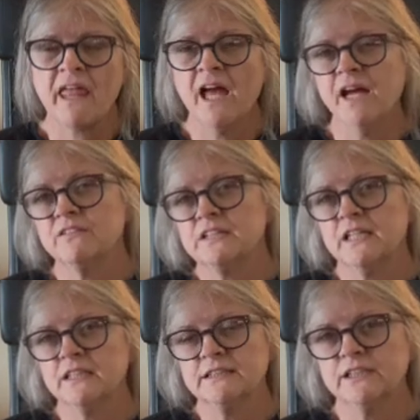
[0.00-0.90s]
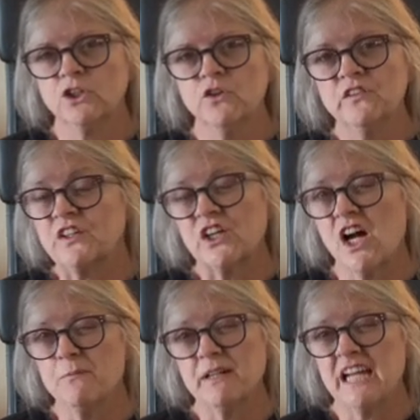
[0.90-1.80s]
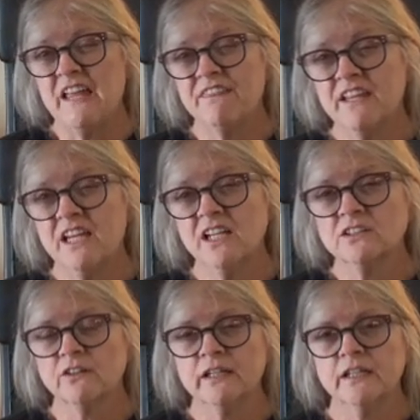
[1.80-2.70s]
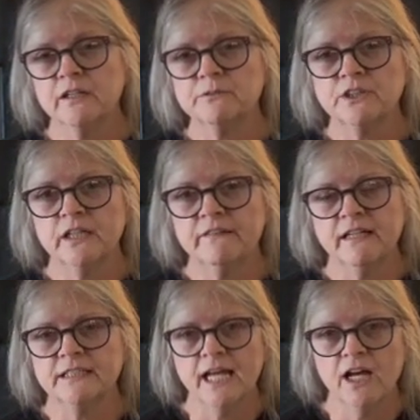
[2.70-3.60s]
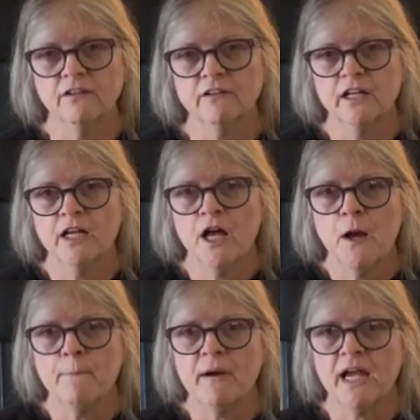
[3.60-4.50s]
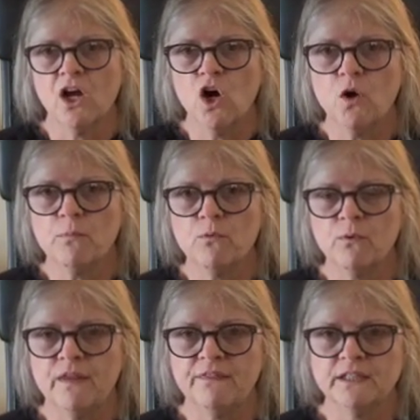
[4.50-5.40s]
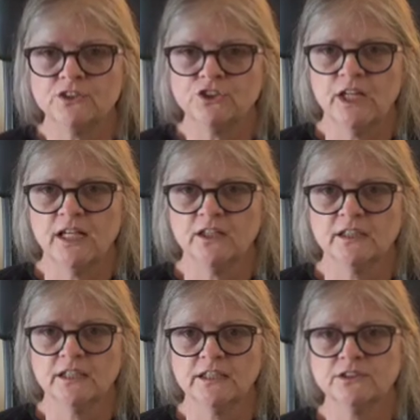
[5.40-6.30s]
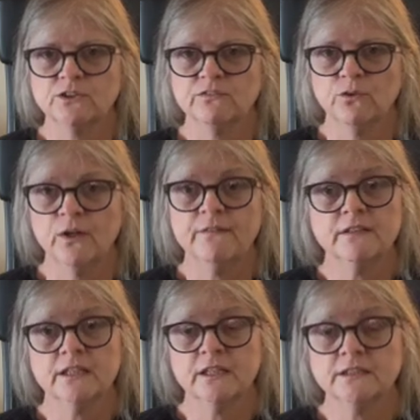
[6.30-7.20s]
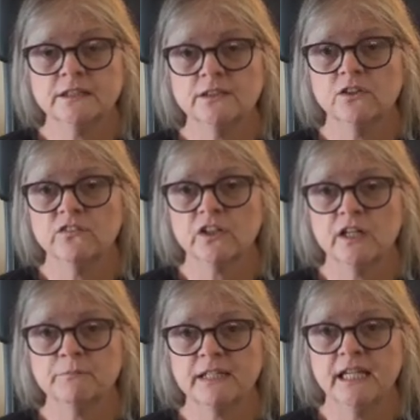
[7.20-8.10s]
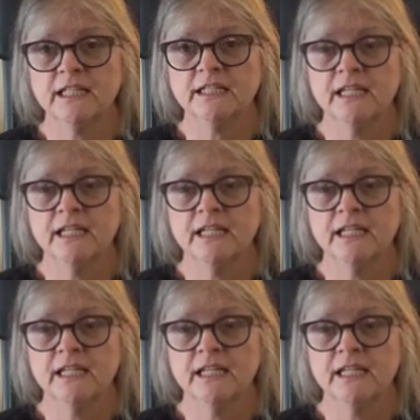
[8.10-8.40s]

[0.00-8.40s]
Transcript: I have a tendency to overcomplicate things, so I ended up shutting that down. My hope with this channel is to avoid the tendency to overcomplicate